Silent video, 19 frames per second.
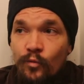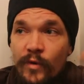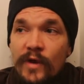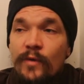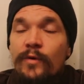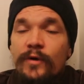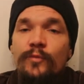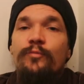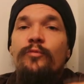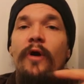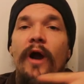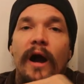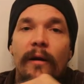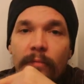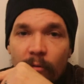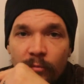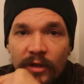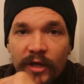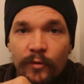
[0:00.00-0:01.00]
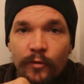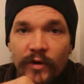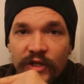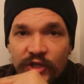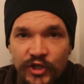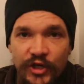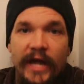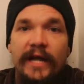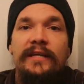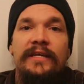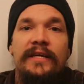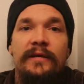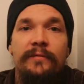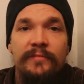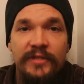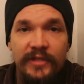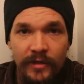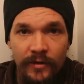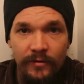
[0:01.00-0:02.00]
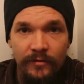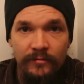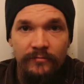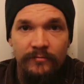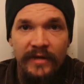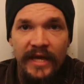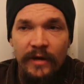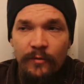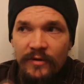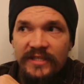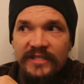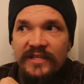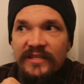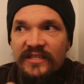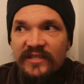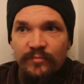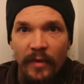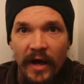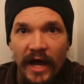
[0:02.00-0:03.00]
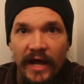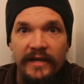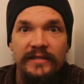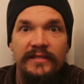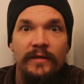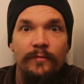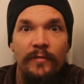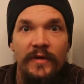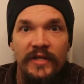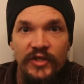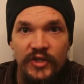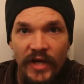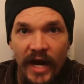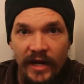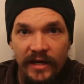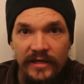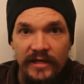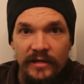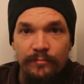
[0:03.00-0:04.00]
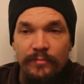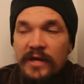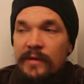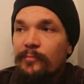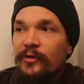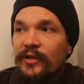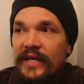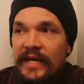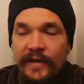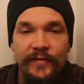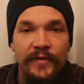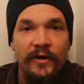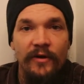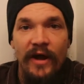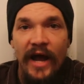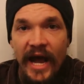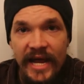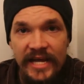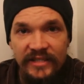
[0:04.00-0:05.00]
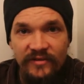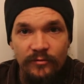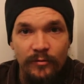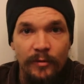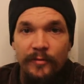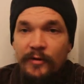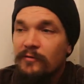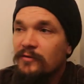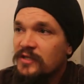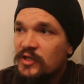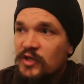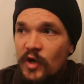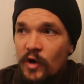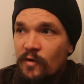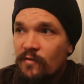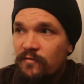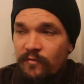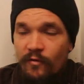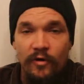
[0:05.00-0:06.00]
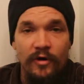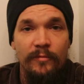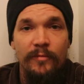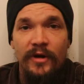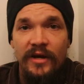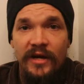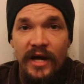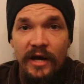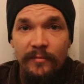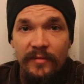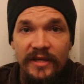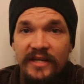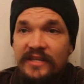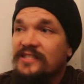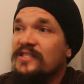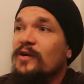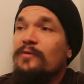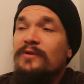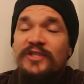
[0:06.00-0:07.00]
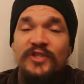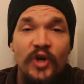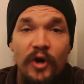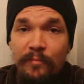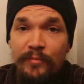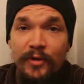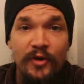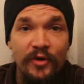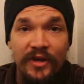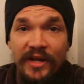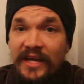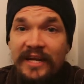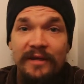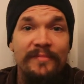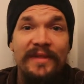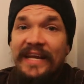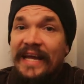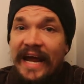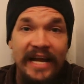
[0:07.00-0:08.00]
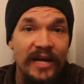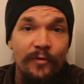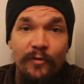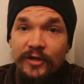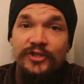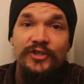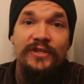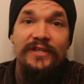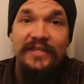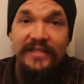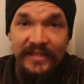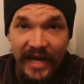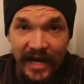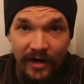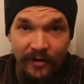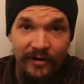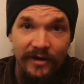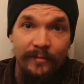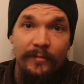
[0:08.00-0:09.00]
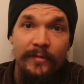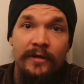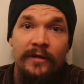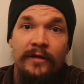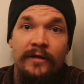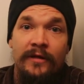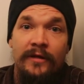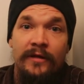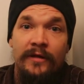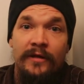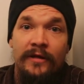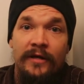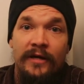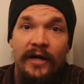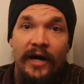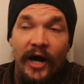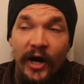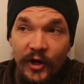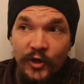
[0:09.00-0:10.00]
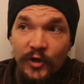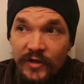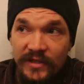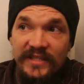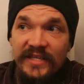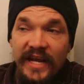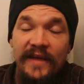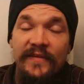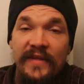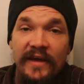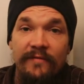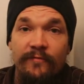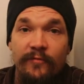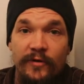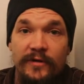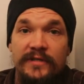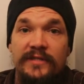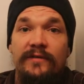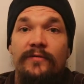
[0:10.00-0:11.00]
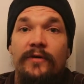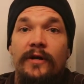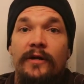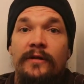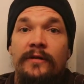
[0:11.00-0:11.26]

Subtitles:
we would probably reject him too. He was despised and rejected. People hid their eyes from him. There was no form or comeliness. There was no beauty in him that anyone should desire him. Understand that first of